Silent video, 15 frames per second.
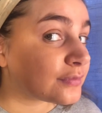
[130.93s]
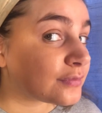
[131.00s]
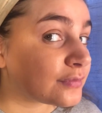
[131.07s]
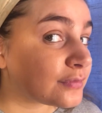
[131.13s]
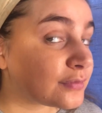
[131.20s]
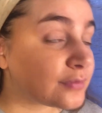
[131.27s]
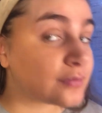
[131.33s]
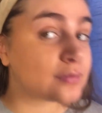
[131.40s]

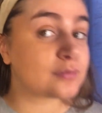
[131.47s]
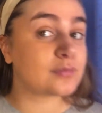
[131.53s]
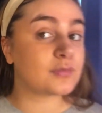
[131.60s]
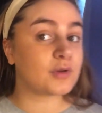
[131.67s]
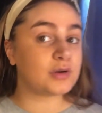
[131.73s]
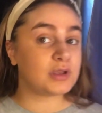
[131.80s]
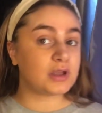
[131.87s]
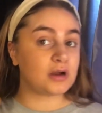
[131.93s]
I
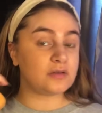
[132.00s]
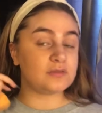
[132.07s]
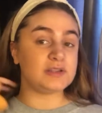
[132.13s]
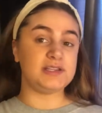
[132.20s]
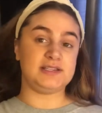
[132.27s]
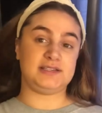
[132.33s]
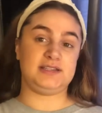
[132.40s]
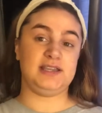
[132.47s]
can't
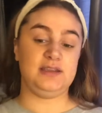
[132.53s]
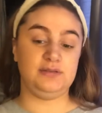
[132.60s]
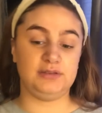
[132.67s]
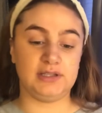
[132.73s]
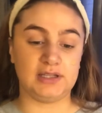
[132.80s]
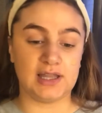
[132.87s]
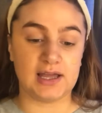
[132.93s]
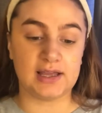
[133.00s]
really see with
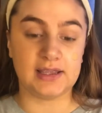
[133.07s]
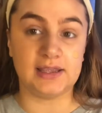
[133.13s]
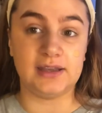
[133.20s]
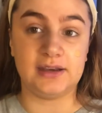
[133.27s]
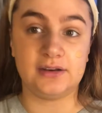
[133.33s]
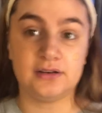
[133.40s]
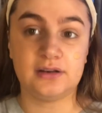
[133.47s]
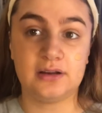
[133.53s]
the lighting.
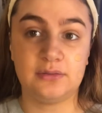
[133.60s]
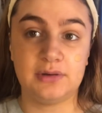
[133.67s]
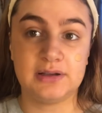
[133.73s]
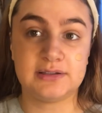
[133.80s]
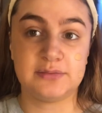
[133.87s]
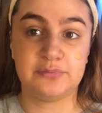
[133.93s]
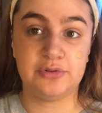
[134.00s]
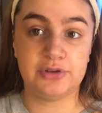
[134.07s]
I don't know where
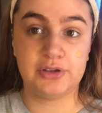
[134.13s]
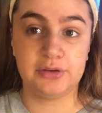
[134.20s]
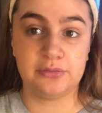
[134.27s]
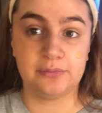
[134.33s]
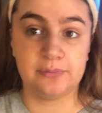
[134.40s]
to put you.